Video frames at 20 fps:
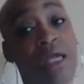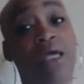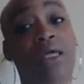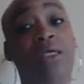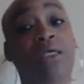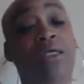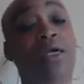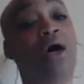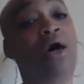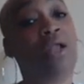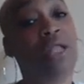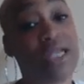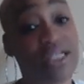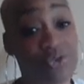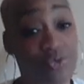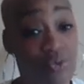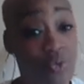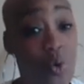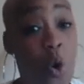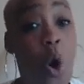Y'all, that's
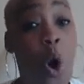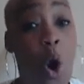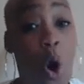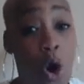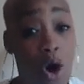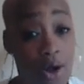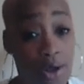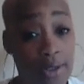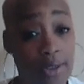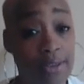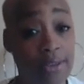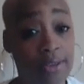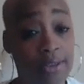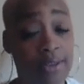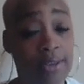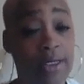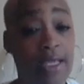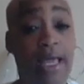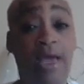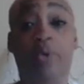wrong.
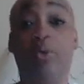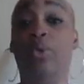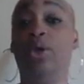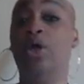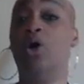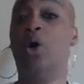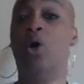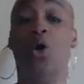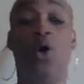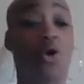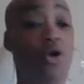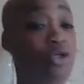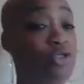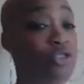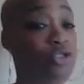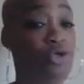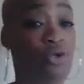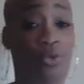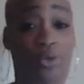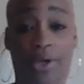And we all
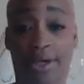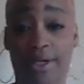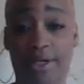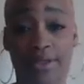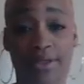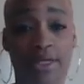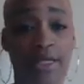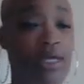do it,